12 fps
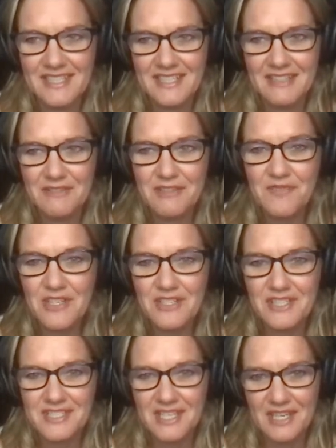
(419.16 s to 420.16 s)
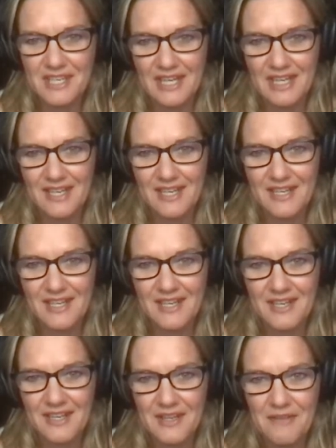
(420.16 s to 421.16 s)
It was very exciting
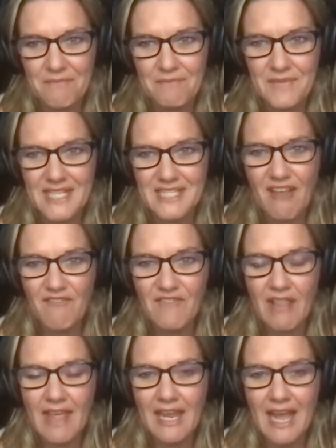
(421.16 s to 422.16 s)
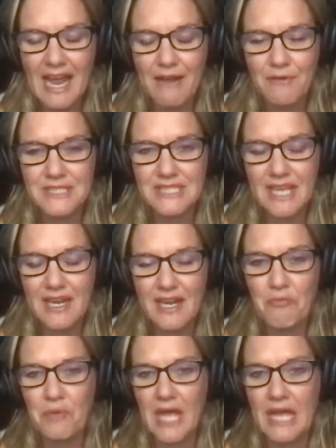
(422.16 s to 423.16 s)
because I felt like I was
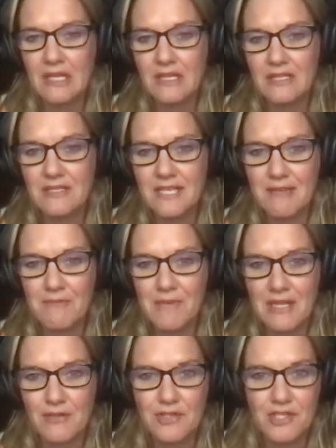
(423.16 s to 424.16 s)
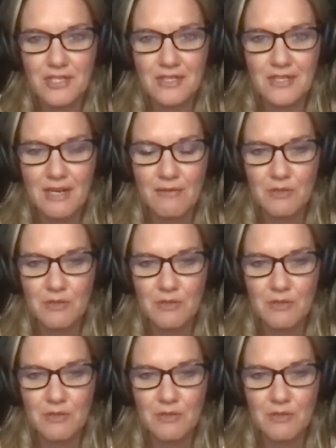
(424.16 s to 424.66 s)
getting back the same energy that I was